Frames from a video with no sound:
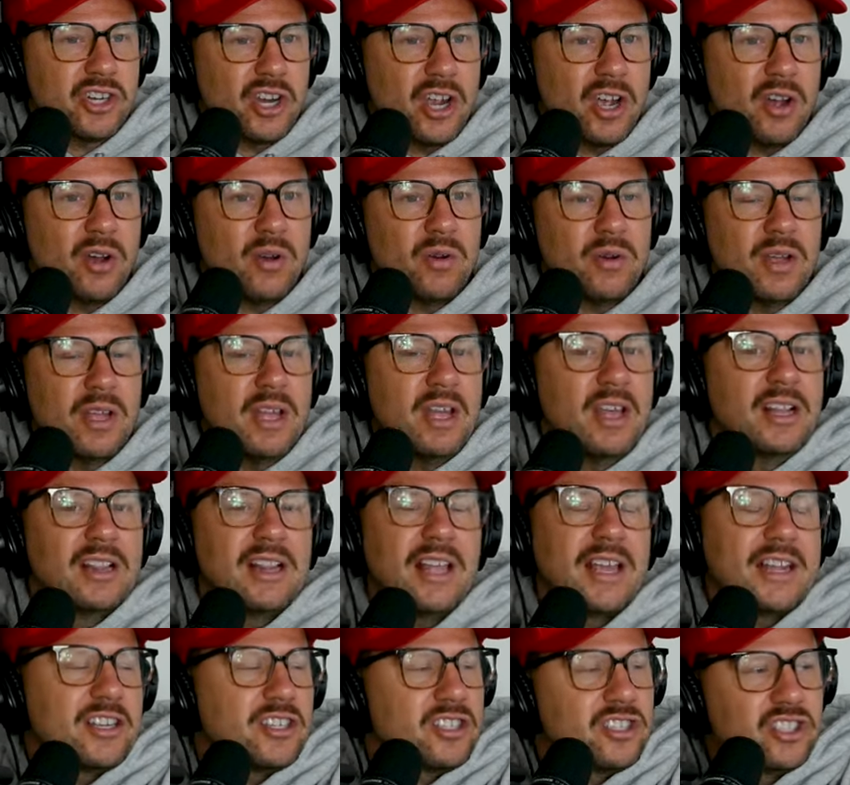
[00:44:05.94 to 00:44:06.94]
show,
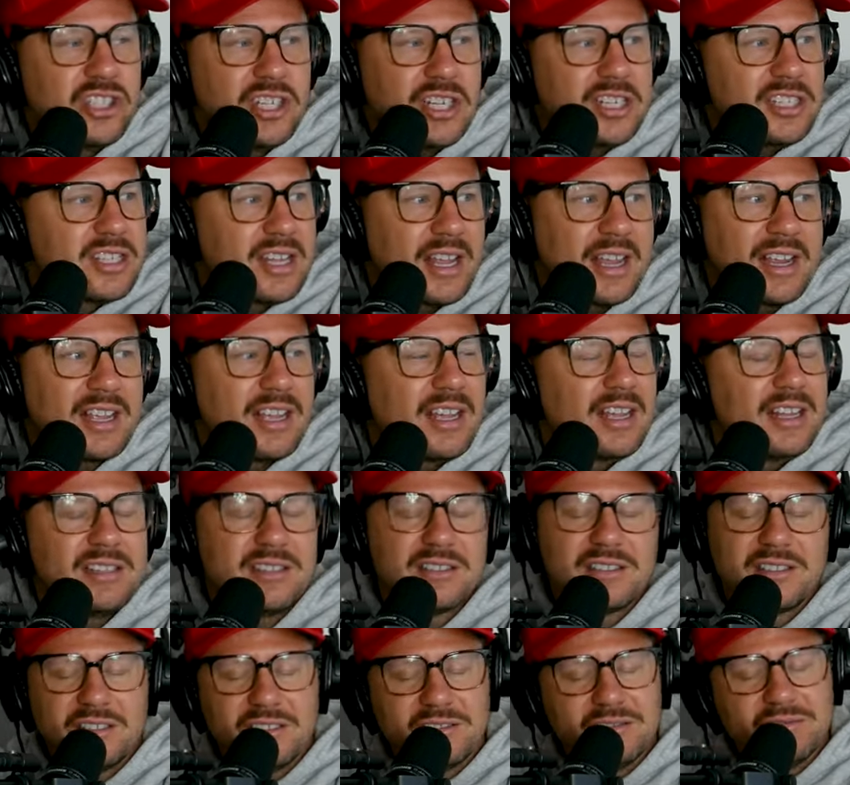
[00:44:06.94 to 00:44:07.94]
like she's like,
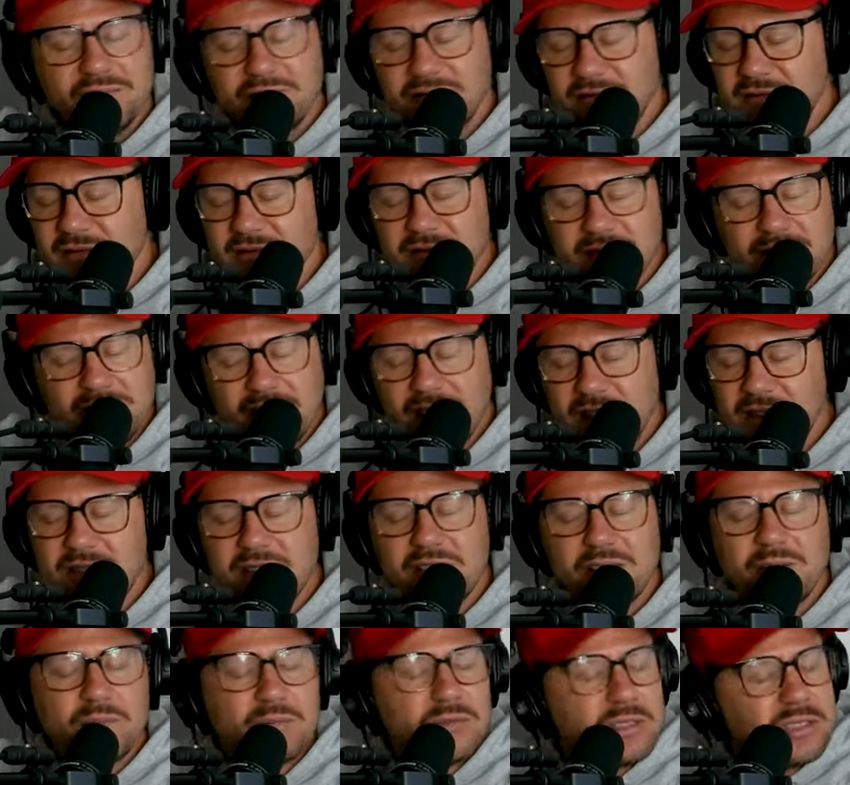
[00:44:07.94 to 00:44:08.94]
it.
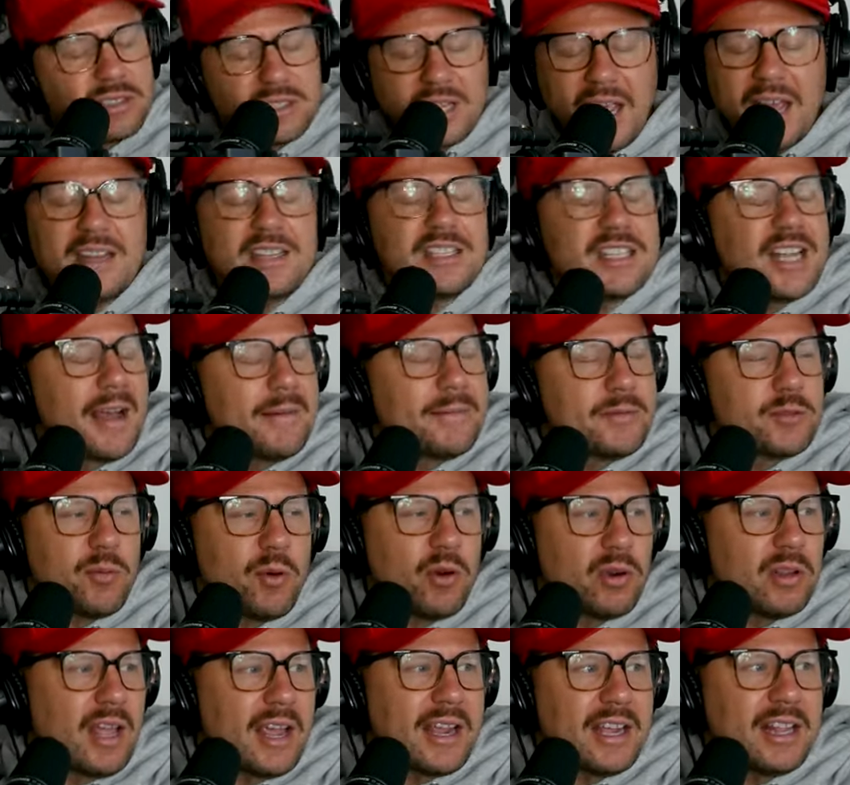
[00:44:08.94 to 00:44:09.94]
it's ten times
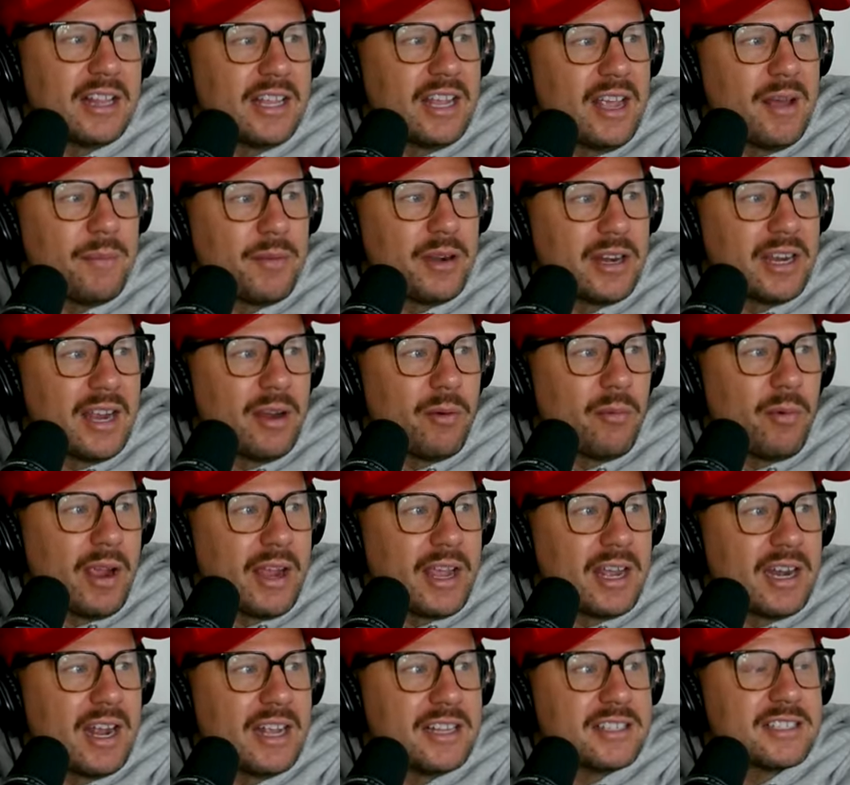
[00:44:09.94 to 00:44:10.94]
more likely I'm going to get
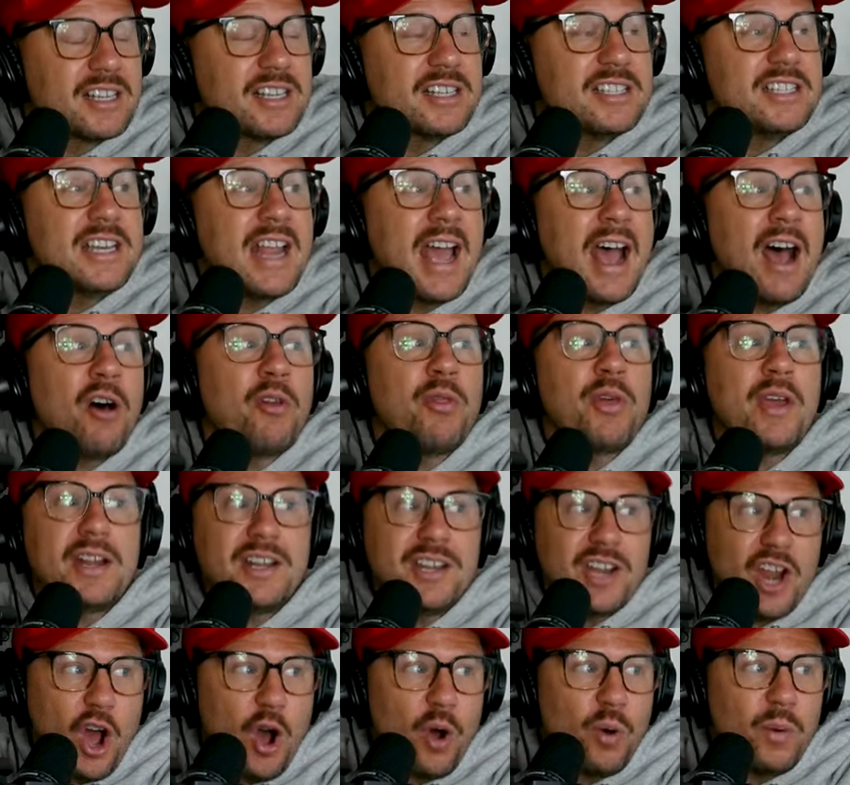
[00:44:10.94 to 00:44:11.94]
recognized because now they
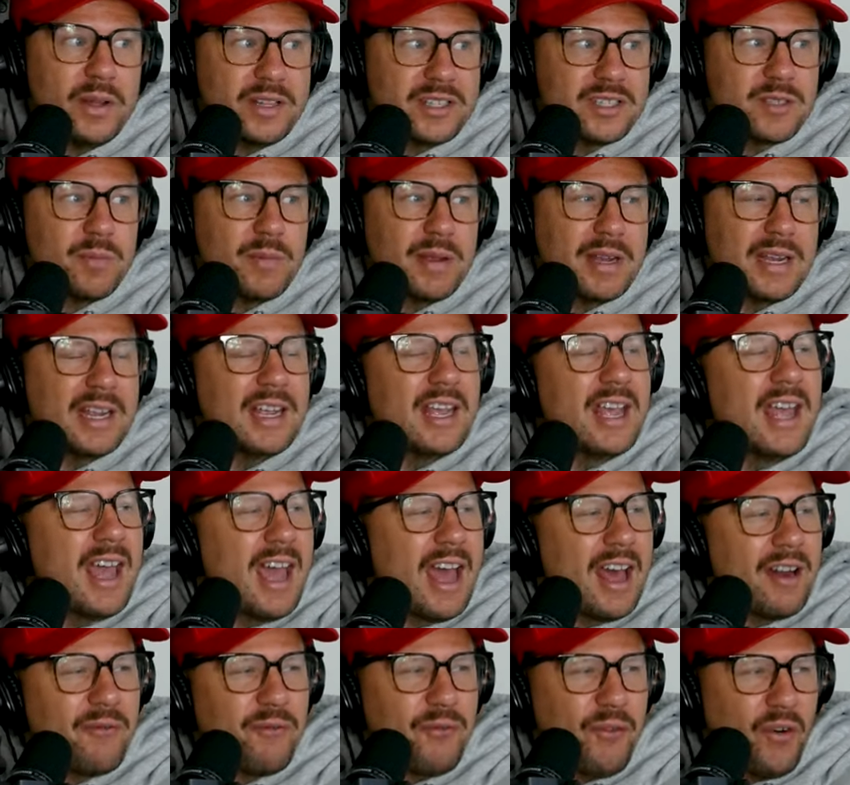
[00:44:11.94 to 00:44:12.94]
know it's me.
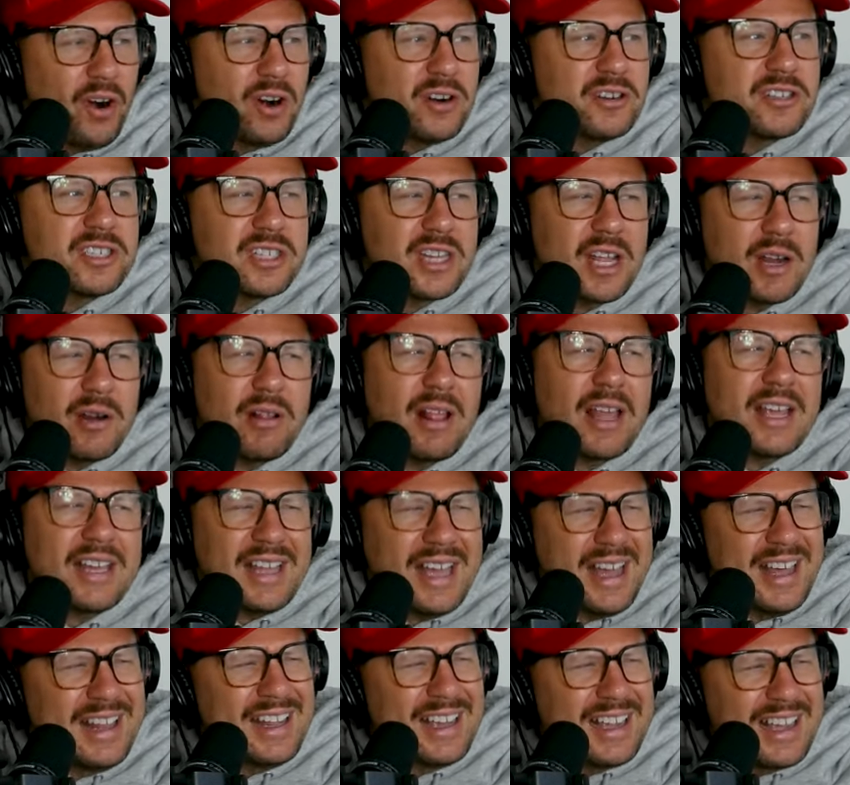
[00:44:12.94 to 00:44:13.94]
At first, they're like,
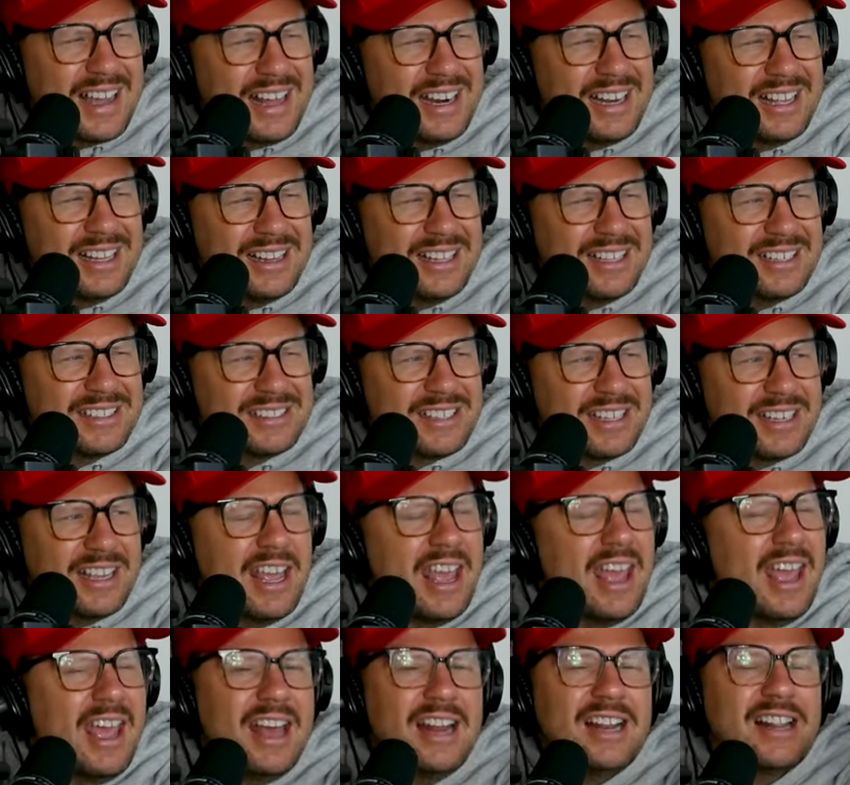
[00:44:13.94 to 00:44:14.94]
eh, that kind of looks like...
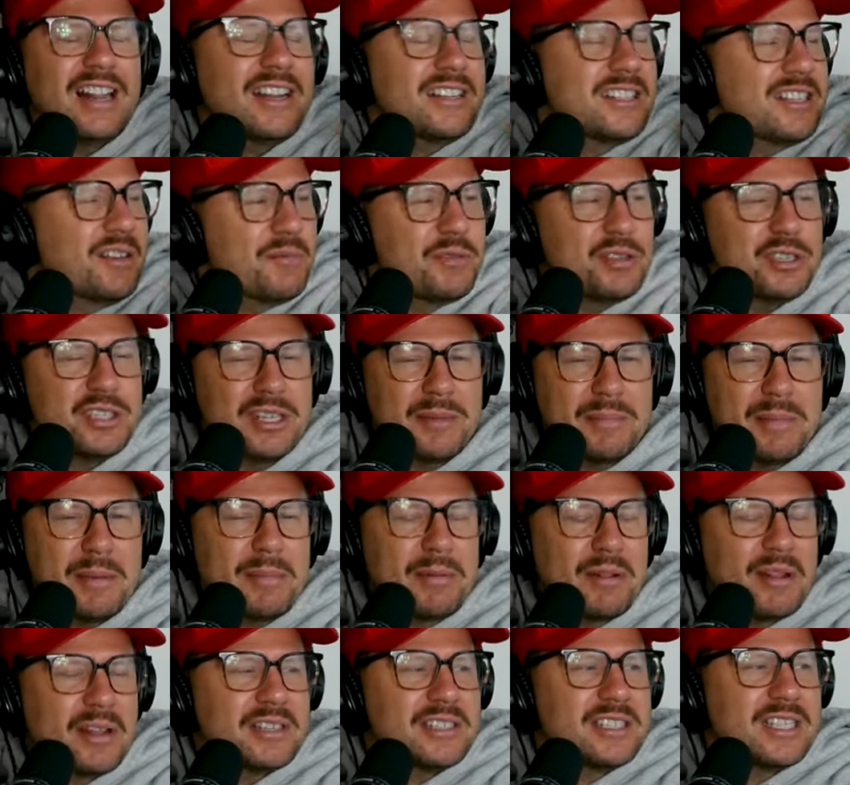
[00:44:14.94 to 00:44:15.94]
And a lot of time when you see
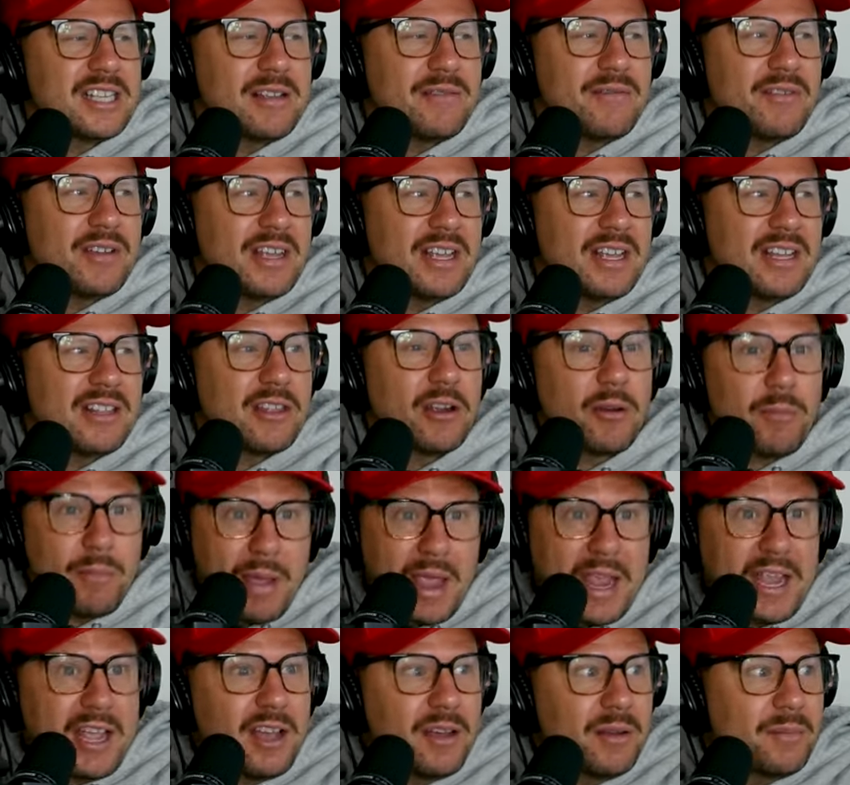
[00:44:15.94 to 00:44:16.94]
people on T V, their
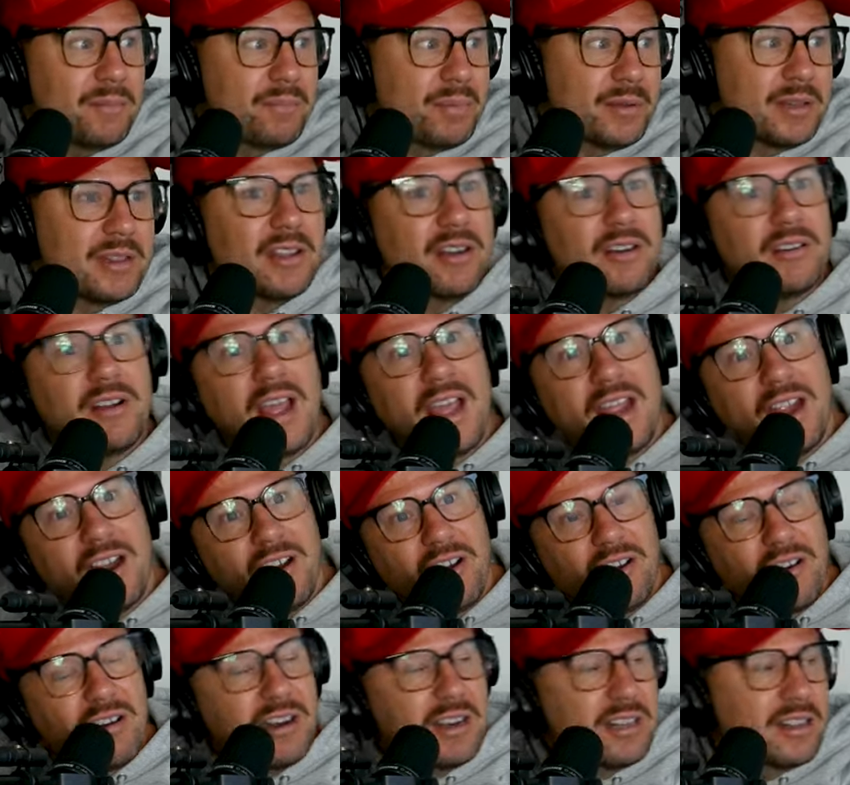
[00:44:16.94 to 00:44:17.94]
makeup and their
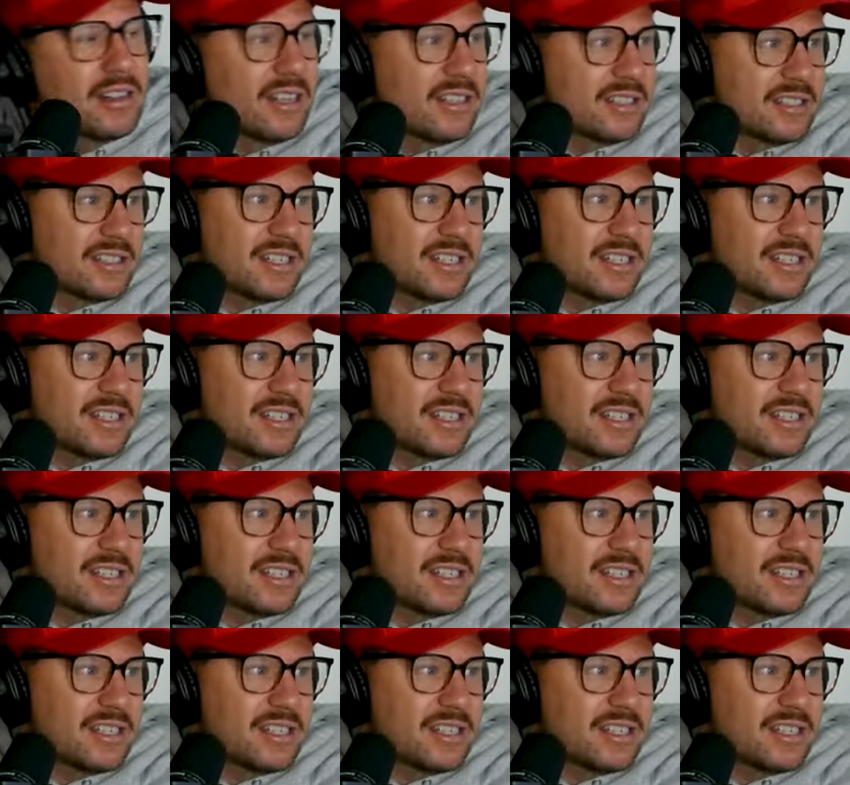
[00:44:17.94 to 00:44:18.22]
hair and the